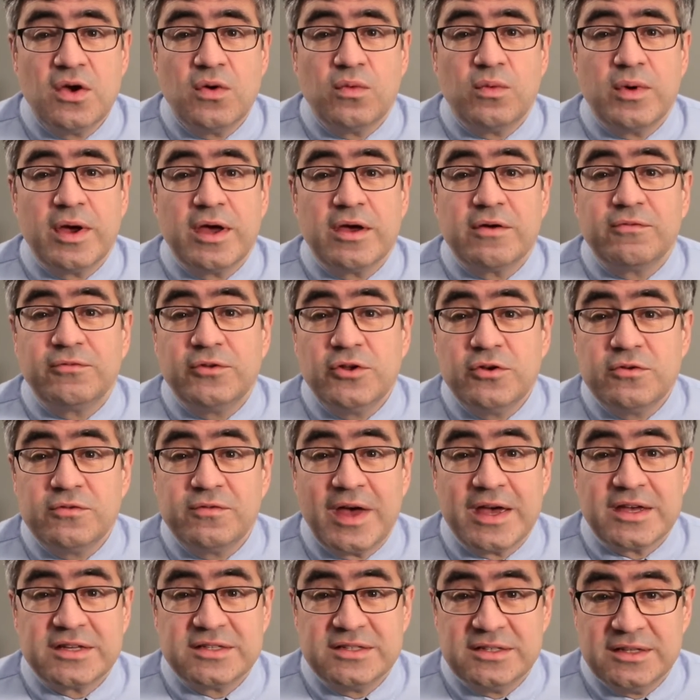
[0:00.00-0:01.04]
where flu
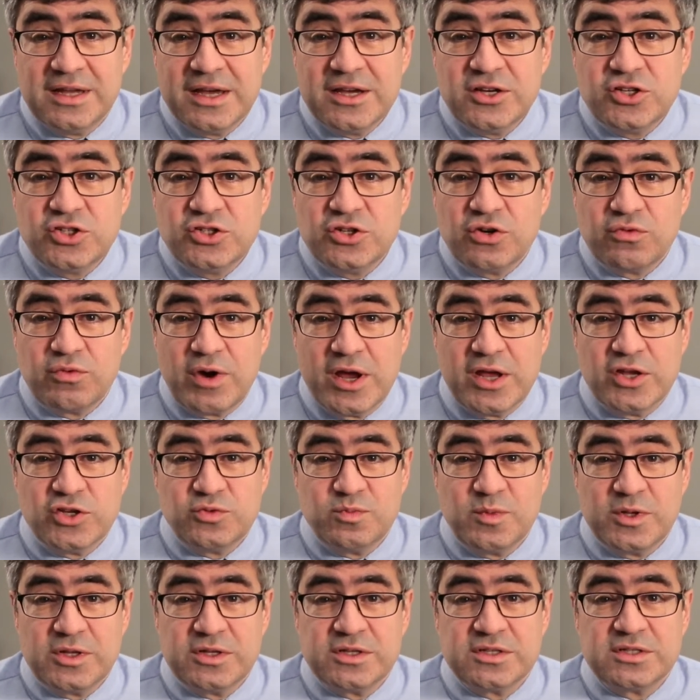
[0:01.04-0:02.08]
vaccination
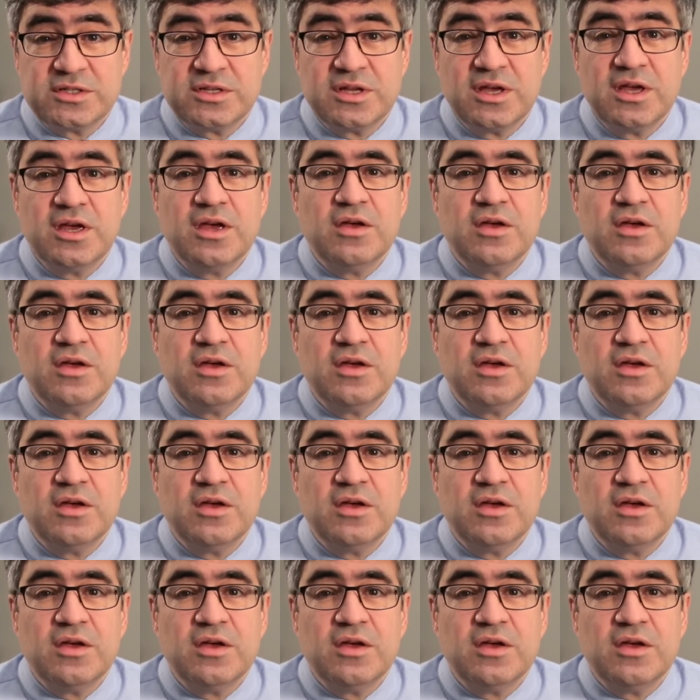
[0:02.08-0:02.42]
arrangements